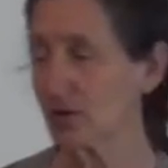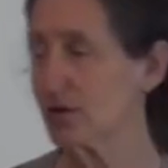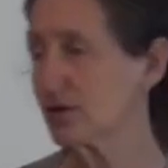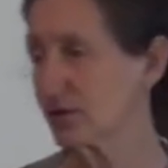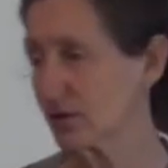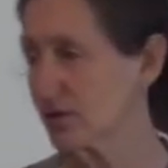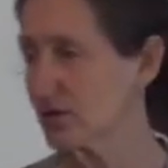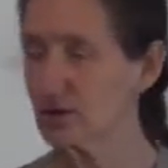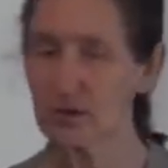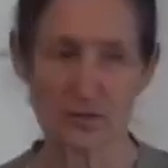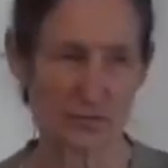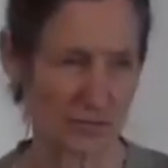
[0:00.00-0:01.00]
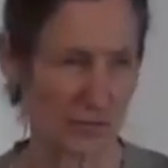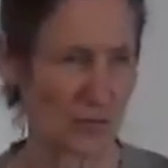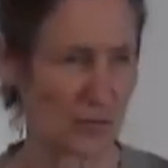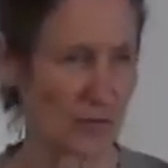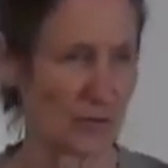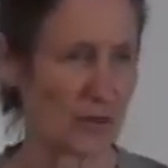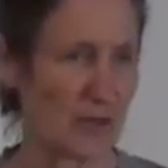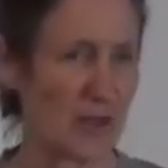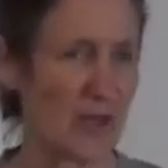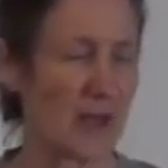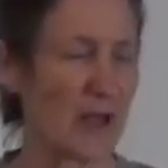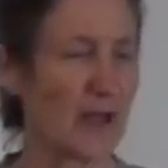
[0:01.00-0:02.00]
or you can use it raw.
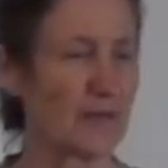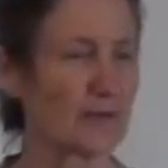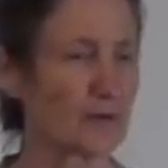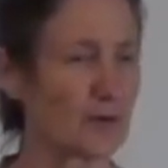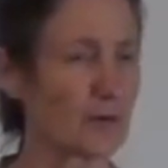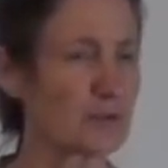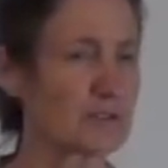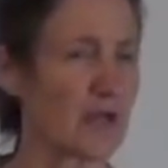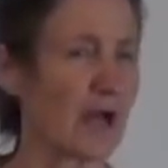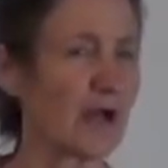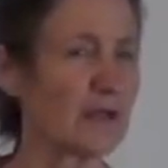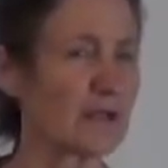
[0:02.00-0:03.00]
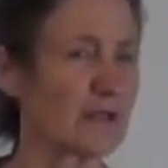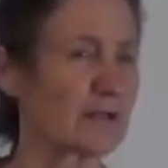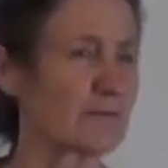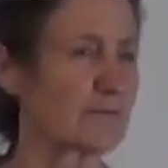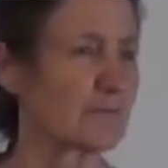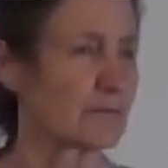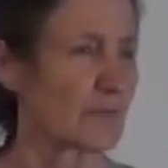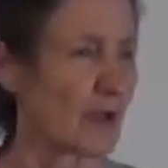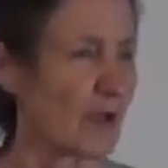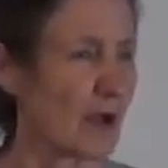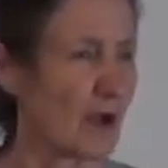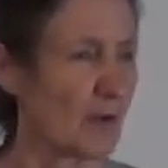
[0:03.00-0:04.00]
And the cooked onion,
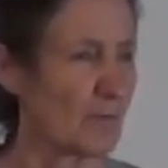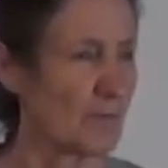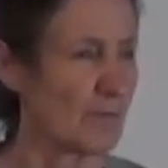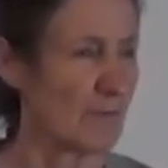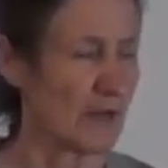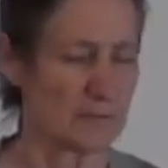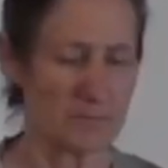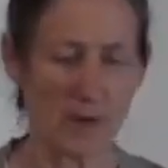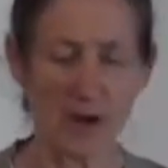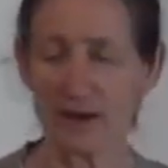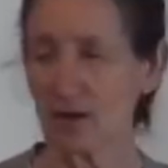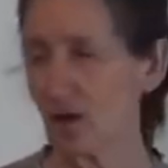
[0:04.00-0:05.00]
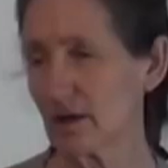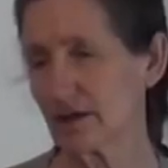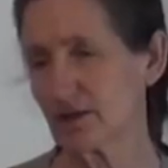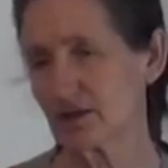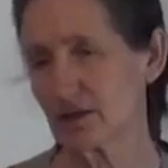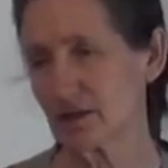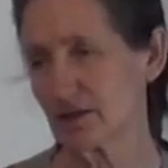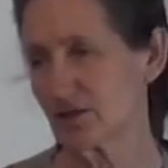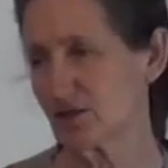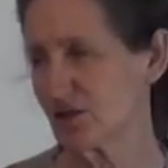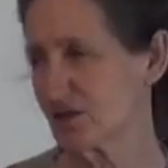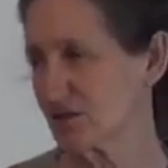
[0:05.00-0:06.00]
in my knowledge,
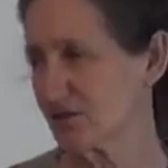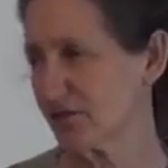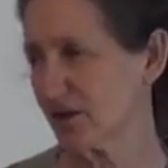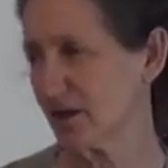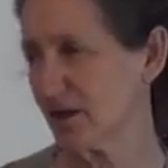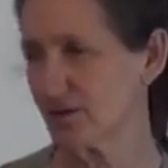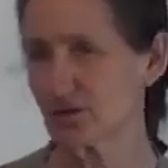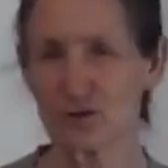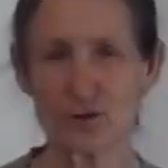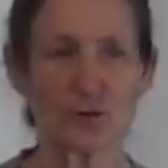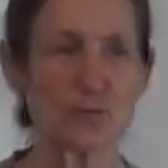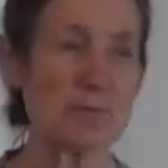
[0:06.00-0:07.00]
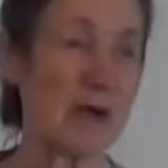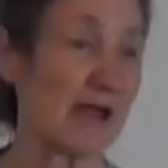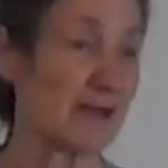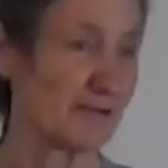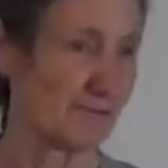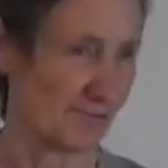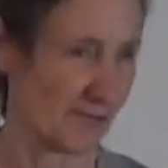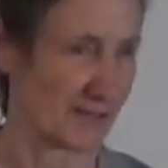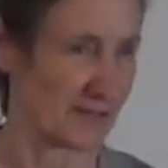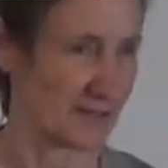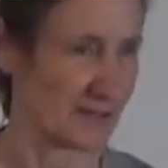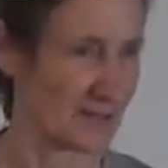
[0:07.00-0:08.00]
is used for two main
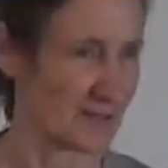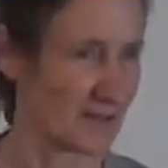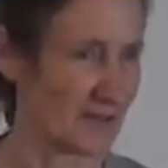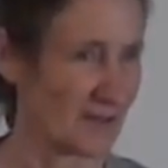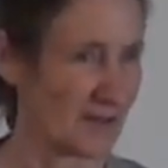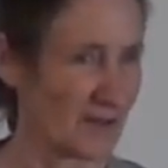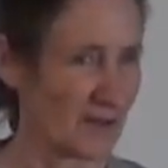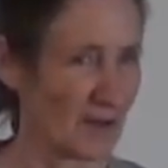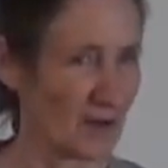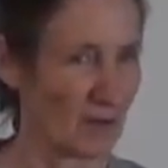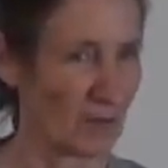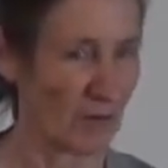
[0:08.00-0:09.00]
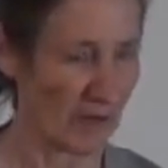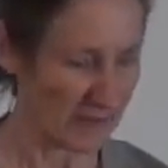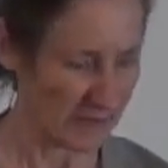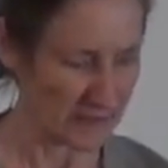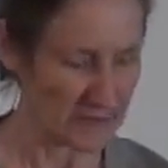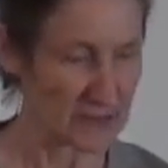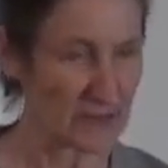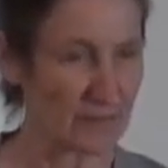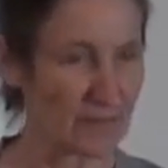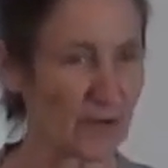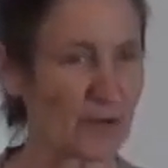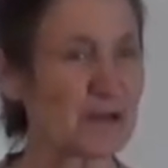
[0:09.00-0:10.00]
reasons. One is
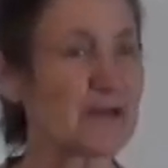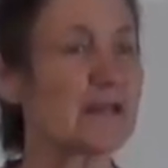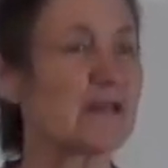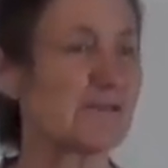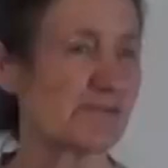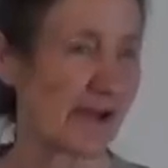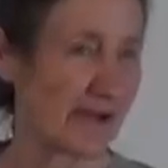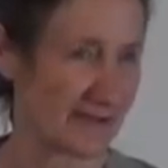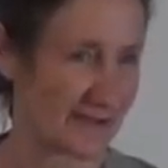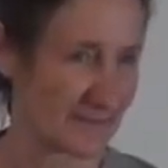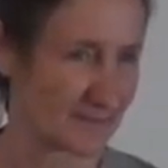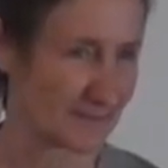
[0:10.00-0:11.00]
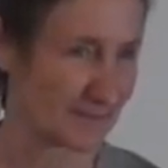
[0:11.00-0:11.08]
for an earache.